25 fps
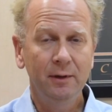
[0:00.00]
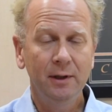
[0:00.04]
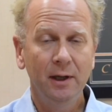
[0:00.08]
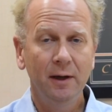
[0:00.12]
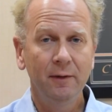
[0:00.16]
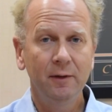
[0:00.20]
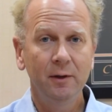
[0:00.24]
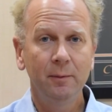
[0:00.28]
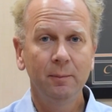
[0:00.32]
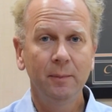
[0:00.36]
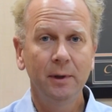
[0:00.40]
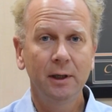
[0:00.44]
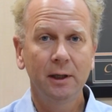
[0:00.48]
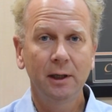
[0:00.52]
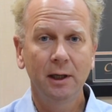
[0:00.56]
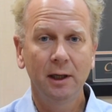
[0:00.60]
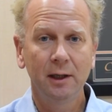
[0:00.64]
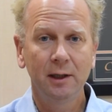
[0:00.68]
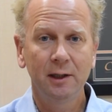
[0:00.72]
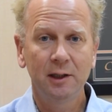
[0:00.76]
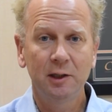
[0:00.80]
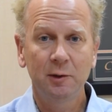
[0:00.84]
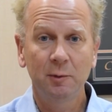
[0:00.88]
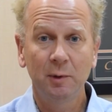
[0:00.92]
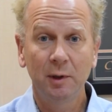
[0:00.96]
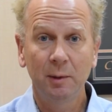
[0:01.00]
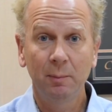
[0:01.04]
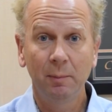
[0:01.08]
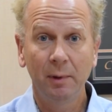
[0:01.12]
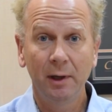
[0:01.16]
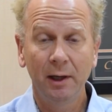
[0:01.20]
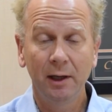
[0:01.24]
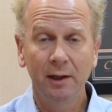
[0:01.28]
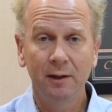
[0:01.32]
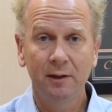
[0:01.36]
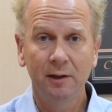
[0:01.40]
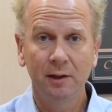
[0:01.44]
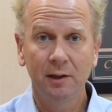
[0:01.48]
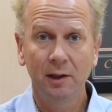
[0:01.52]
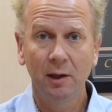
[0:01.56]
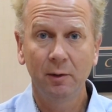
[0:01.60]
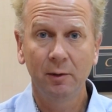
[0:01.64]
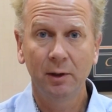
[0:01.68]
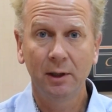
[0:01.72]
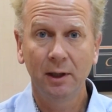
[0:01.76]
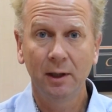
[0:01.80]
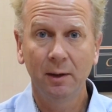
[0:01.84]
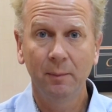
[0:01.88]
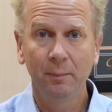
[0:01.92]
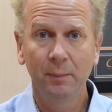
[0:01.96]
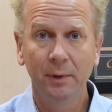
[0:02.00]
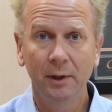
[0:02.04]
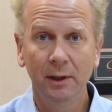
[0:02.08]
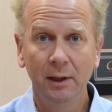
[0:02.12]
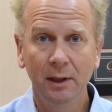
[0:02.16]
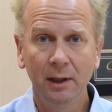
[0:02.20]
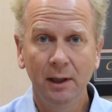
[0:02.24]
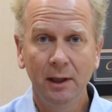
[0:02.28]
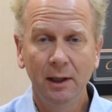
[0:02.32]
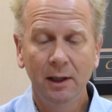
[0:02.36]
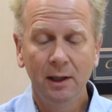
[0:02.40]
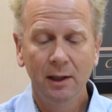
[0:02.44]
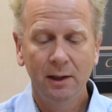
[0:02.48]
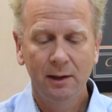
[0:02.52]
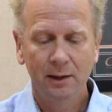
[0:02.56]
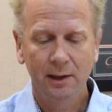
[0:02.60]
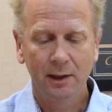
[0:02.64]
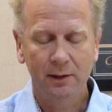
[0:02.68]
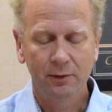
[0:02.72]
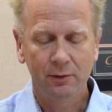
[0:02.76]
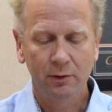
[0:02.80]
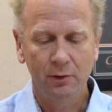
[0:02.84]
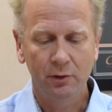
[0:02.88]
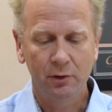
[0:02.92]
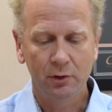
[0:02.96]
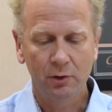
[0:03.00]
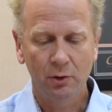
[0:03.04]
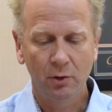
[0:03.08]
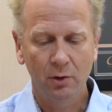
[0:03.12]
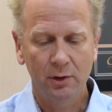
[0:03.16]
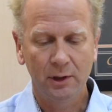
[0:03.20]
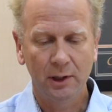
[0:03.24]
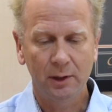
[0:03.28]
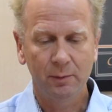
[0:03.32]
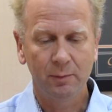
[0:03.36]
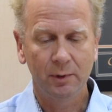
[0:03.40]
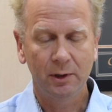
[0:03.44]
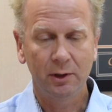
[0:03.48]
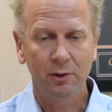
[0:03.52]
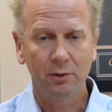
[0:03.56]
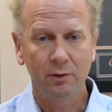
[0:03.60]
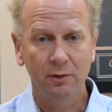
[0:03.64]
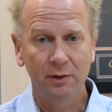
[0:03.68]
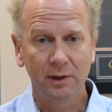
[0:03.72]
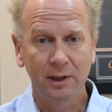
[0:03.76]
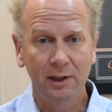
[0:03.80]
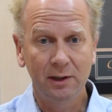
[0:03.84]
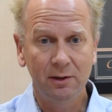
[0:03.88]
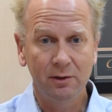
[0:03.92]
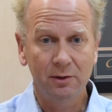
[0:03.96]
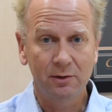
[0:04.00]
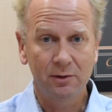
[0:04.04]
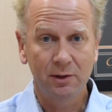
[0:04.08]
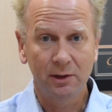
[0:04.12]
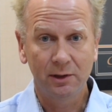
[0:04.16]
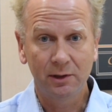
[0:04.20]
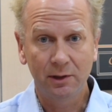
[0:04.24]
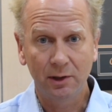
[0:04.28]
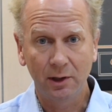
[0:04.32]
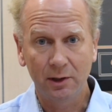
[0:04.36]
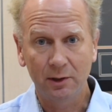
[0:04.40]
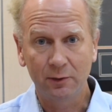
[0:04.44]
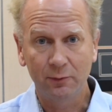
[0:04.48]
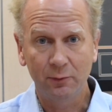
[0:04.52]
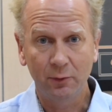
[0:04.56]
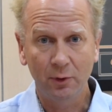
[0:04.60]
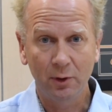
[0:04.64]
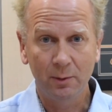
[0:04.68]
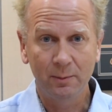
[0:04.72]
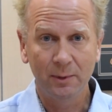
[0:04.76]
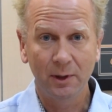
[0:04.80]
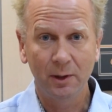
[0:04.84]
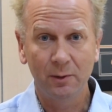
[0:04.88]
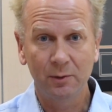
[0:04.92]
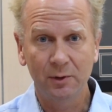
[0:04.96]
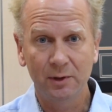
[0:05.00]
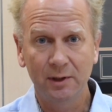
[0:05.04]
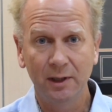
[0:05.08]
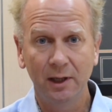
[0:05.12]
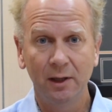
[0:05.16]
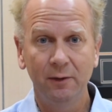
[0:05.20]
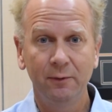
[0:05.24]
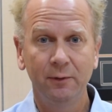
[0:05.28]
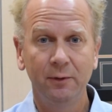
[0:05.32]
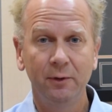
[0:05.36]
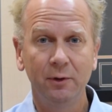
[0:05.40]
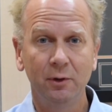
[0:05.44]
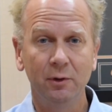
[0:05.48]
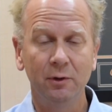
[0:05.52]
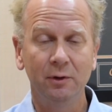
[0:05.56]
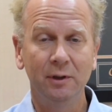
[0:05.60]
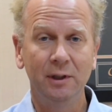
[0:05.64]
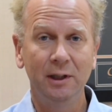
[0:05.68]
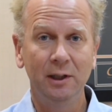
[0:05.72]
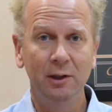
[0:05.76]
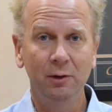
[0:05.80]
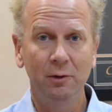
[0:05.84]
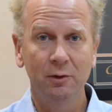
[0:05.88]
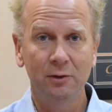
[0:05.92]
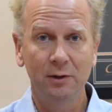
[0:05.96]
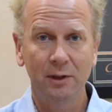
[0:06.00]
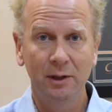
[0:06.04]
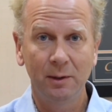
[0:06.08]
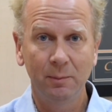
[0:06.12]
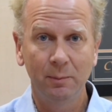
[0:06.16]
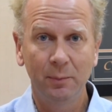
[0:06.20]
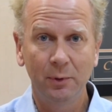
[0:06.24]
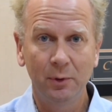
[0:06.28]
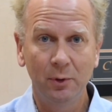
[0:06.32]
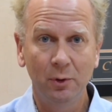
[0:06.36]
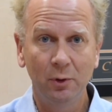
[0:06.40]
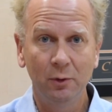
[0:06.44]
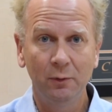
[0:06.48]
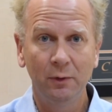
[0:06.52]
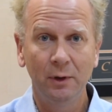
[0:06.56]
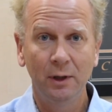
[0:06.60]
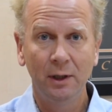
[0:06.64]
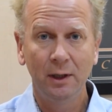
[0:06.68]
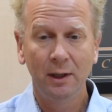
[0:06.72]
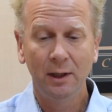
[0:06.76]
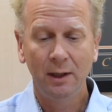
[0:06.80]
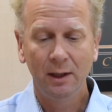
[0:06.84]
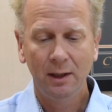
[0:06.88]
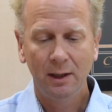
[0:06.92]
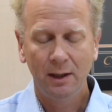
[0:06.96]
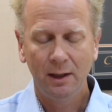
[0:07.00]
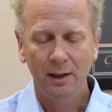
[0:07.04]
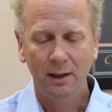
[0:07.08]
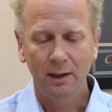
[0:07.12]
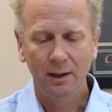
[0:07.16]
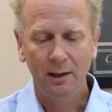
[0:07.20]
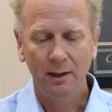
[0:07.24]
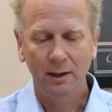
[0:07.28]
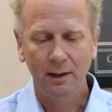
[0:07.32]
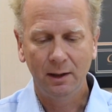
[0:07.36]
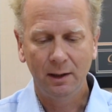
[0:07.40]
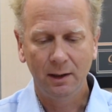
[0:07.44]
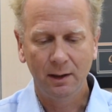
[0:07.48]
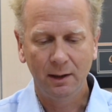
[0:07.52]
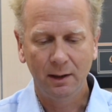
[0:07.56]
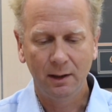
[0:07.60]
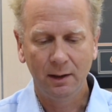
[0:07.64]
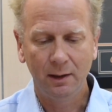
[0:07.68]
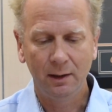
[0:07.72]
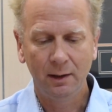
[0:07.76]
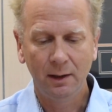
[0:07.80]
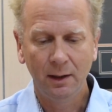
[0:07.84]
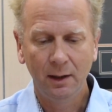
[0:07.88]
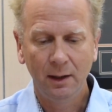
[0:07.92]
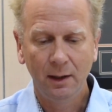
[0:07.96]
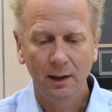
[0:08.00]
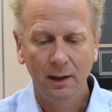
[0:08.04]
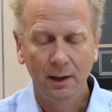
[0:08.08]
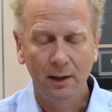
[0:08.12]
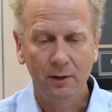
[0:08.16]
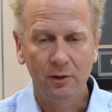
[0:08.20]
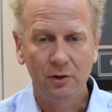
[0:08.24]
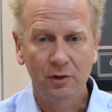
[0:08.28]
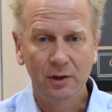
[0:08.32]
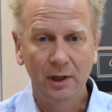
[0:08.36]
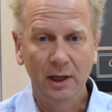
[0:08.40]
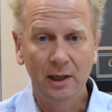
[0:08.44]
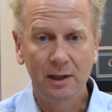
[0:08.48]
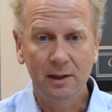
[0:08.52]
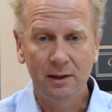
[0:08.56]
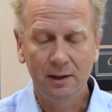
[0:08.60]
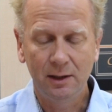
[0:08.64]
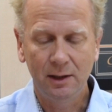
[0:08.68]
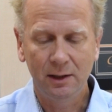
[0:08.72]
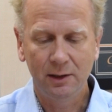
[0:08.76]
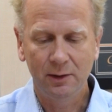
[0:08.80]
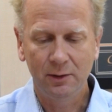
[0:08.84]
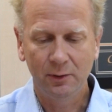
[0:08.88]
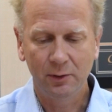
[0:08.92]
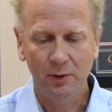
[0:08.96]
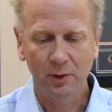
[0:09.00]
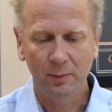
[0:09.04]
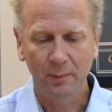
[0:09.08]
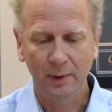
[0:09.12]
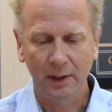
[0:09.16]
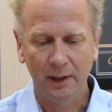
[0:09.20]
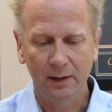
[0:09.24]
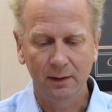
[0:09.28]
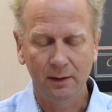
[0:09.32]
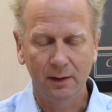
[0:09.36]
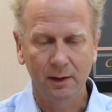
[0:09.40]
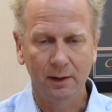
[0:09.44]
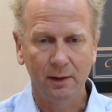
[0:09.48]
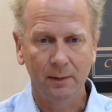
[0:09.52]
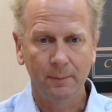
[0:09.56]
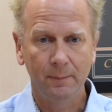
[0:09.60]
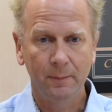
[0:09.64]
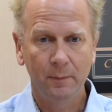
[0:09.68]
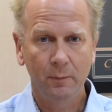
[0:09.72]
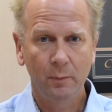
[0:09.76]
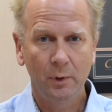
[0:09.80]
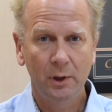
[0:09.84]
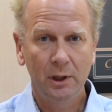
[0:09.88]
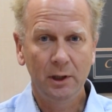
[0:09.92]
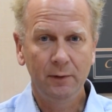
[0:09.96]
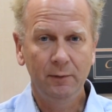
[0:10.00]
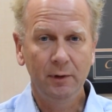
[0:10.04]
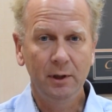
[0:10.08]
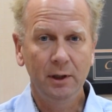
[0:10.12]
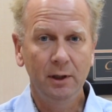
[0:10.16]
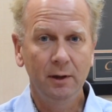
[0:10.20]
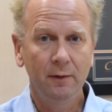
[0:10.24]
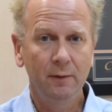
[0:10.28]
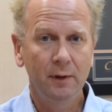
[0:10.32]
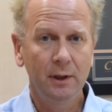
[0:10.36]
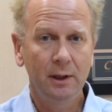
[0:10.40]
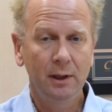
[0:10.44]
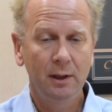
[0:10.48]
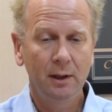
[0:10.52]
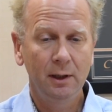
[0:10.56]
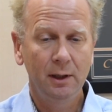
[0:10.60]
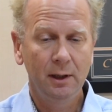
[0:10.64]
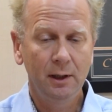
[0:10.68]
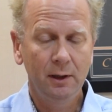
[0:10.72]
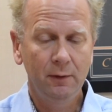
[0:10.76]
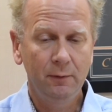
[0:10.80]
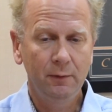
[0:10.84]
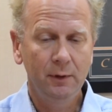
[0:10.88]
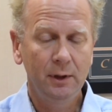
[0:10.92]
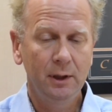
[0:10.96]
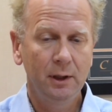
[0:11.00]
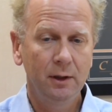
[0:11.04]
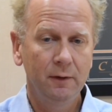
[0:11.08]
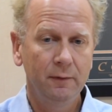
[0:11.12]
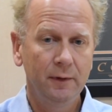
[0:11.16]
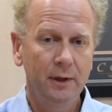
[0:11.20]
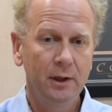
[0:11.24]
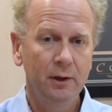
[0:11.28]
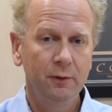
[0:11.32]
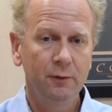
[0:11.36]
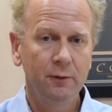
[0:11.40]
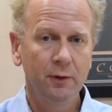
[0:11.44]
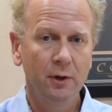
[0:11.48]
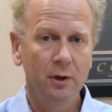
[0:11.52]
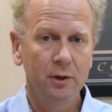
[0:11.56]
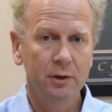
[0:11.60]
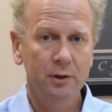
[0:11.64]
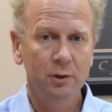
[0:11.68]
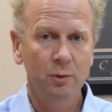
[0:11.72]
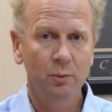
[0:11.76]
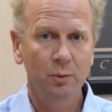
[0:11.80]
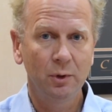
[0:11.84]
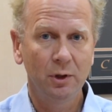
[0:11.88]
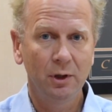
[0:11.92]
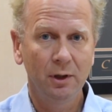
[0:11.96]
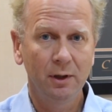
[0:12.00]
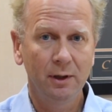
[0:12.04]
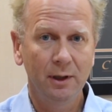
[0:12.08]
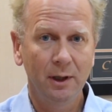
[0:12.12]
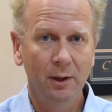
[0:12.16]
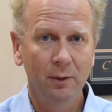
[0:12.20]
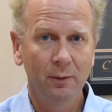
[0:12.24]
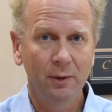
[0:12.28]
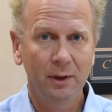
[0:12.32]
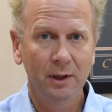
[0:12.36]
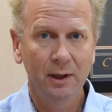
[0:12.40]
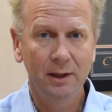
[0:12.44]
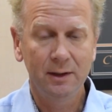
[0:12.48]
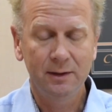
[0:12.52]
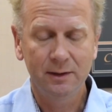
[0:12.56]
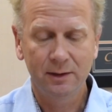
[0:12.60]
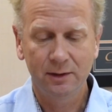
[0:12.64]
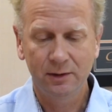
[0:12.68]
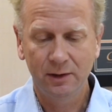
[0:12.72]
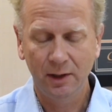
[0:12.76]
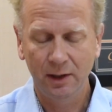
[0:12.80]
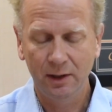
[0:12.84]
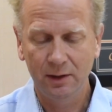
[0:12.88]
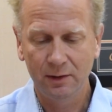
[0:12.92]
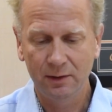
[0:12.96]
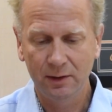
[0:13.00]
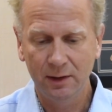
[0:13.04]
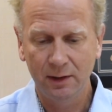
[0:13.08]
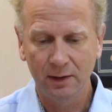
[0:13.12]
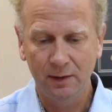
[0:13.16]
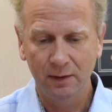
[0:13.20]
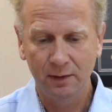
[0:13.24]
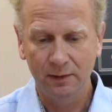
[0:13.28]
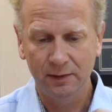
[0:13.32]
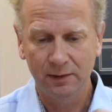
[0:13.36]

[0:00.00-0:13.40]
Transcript: have to have the mechanism in place in our company that to ensure that we continuously transform ourselves, continuously improve, uh, uh, and, change into the better. We live in a live in a very fast world nowadays. Change,